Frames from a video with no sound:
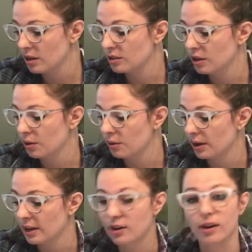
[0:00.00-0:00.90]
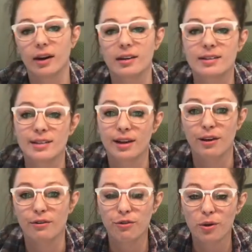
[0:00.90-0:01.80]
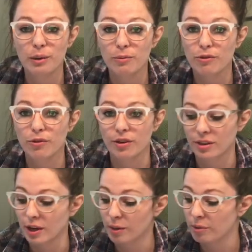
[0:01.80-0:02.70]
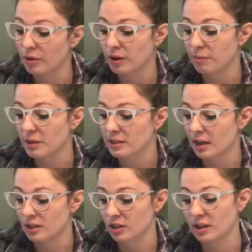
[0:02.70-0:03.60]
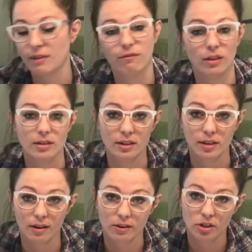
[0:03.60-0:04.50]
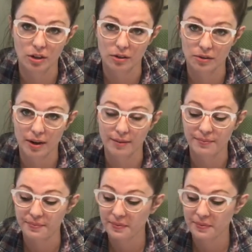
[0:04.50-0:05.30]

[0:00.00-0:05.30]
So here is a form for therapeutic massage on infants and young children.